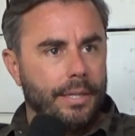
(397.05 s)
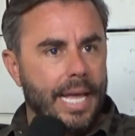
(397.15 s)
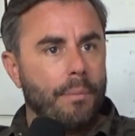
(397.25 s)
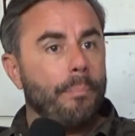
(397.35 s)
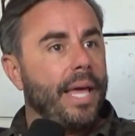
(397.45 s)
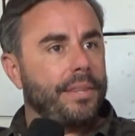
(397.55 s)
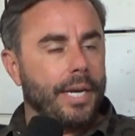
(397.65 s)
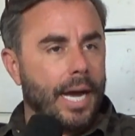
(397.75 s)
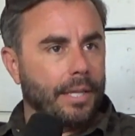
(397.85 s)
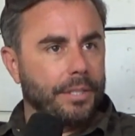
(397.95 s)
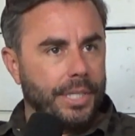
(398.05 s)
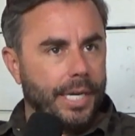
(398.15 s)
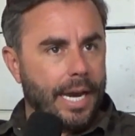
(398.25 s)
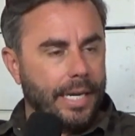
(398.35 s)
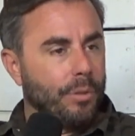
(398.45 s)
that
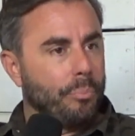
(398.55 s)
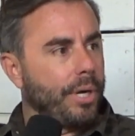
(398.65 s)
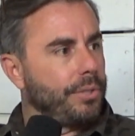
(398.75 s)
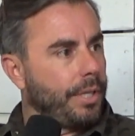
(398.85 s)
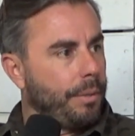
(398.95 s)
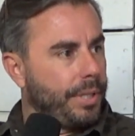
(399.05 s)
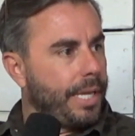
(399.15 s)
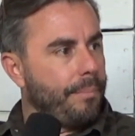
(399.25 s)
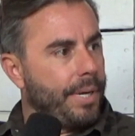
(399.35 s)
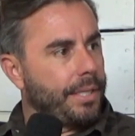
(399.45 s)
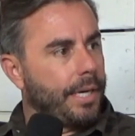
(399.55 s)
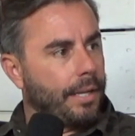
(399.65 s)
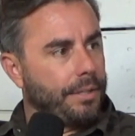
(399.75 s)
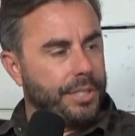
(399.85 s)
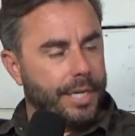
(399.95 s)
methodology, not him personally, but that
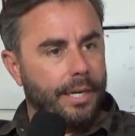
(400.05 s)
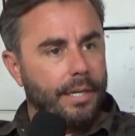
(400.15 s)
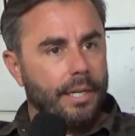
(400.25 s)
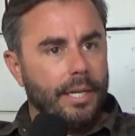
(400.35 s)
methodology